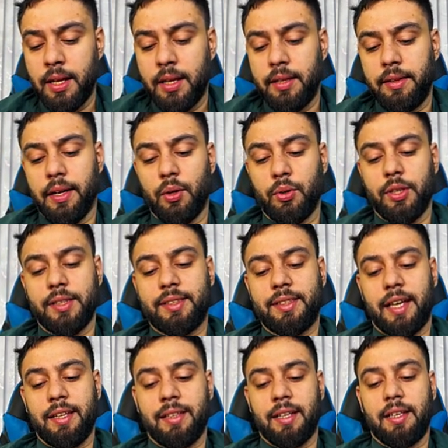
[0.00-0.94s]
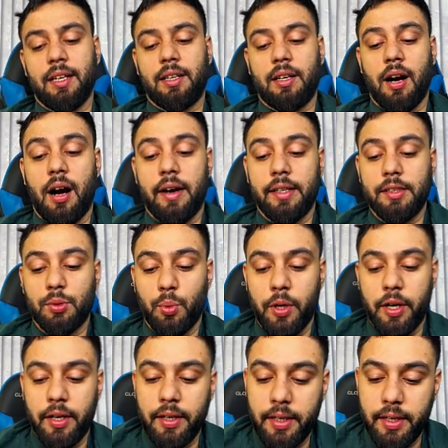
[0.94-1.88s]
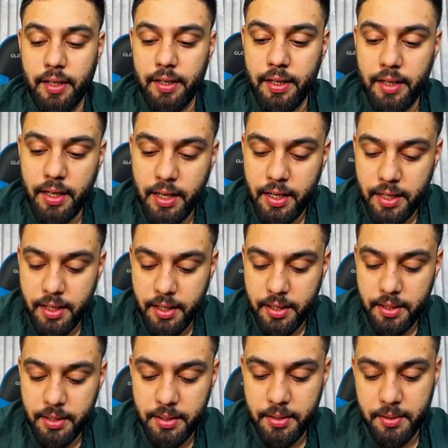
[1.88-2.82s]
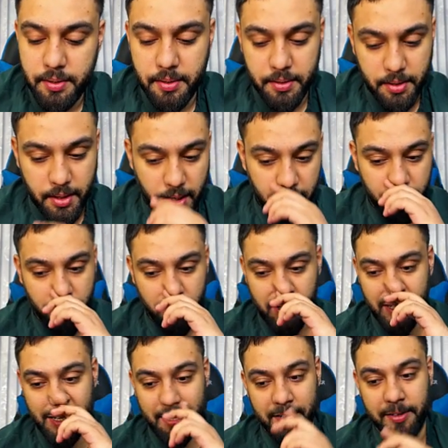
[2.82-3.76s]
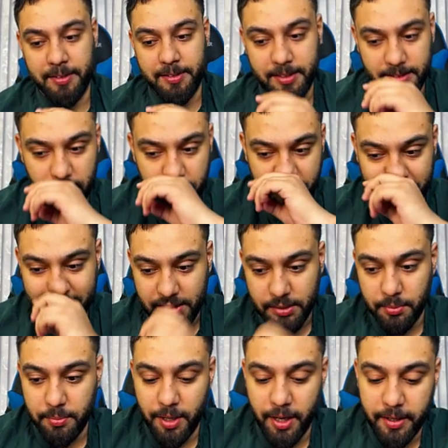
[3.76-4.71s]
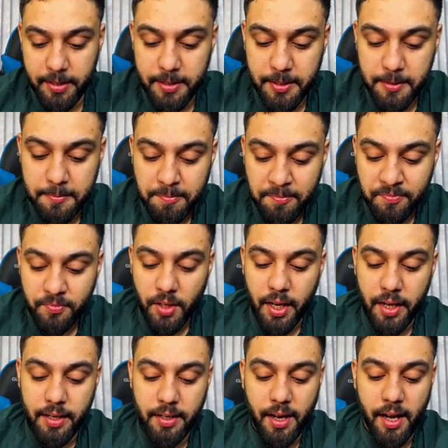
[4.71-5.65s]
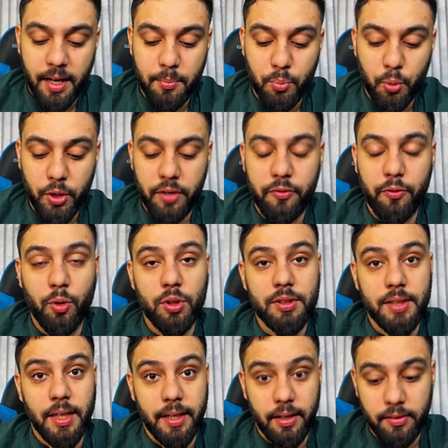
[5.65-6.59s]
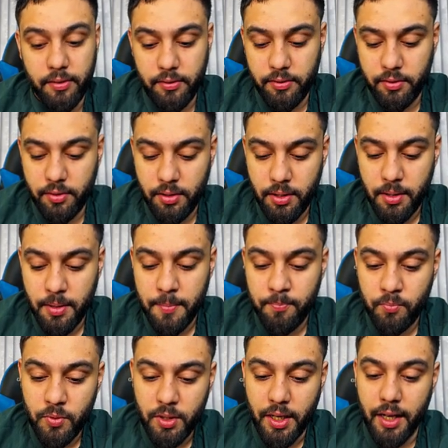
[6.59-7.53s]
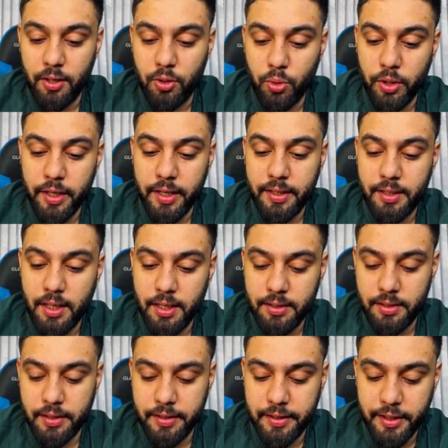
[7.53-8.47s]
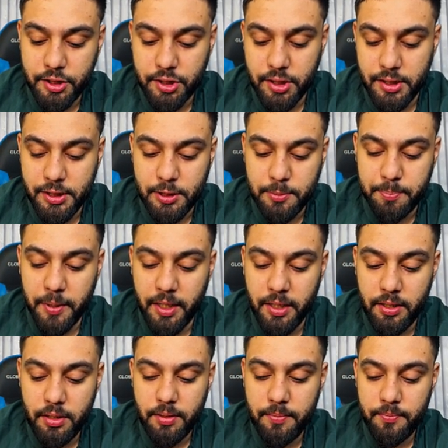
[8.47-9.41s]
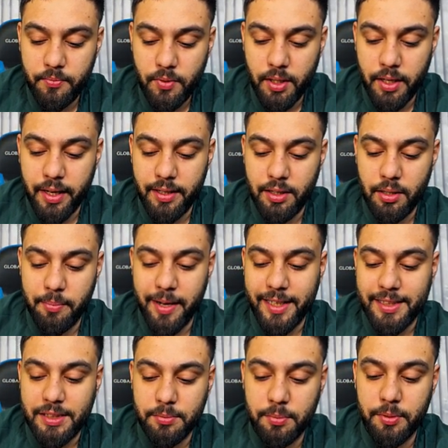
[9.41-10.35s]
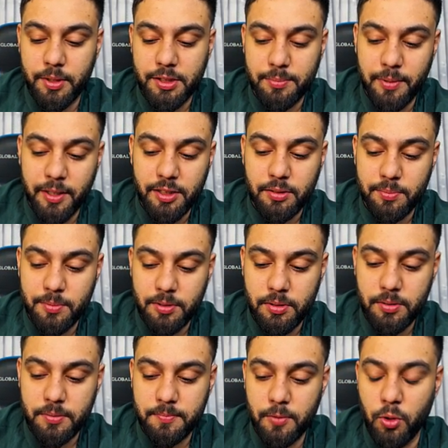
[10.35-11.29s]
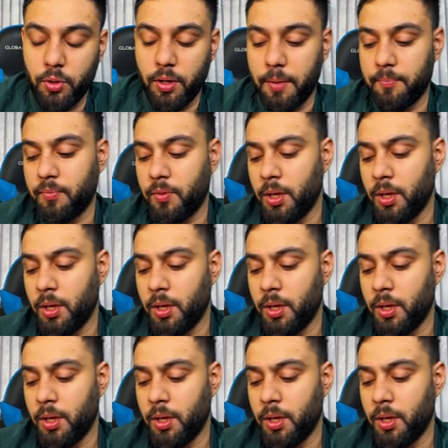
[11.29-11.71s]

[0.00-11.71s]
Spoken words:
Now they're saying that a car is vertically upward and reaches the maximum height in 9.4 seconds. Calculate the initial speed and the maximum displacement. Okay.